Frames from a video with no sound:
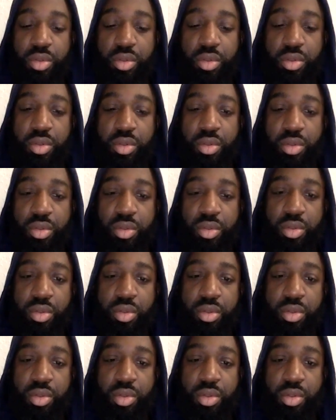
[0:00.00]

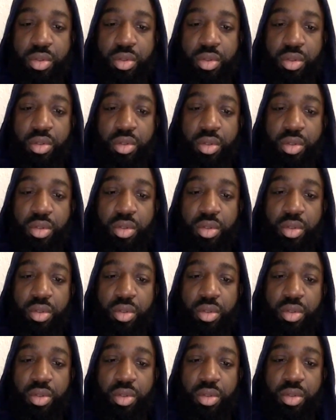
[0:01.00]

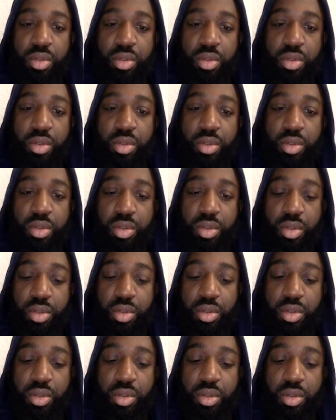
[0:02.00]

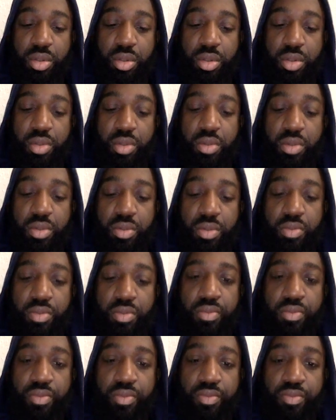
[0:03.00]

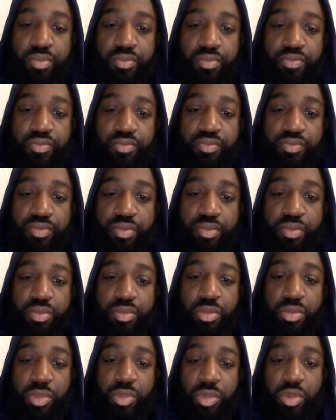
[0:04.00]

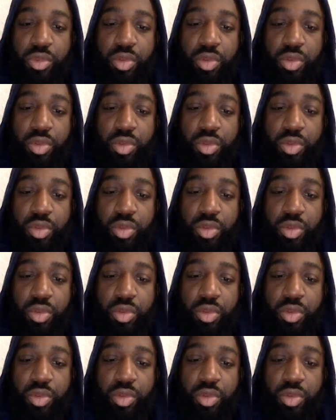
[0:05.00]
No words are spoken by the person on screen.